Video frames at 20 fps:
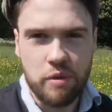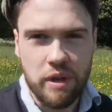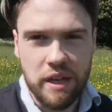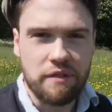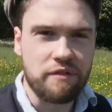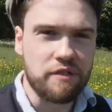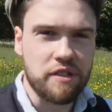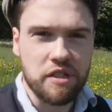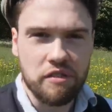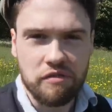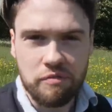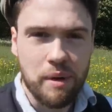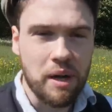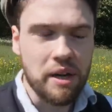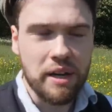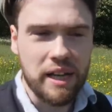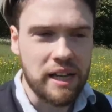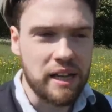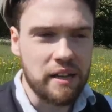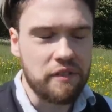gifts of
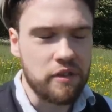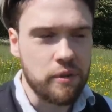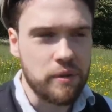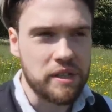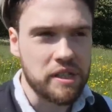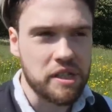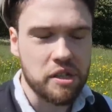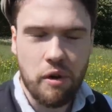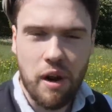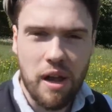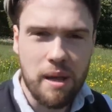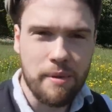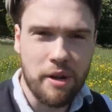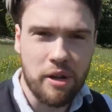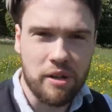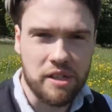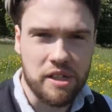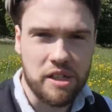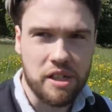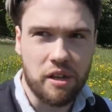money if you inscribe it
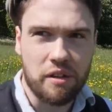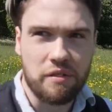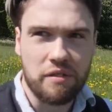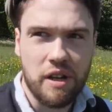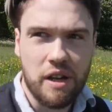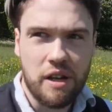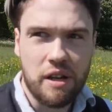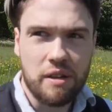on stuff.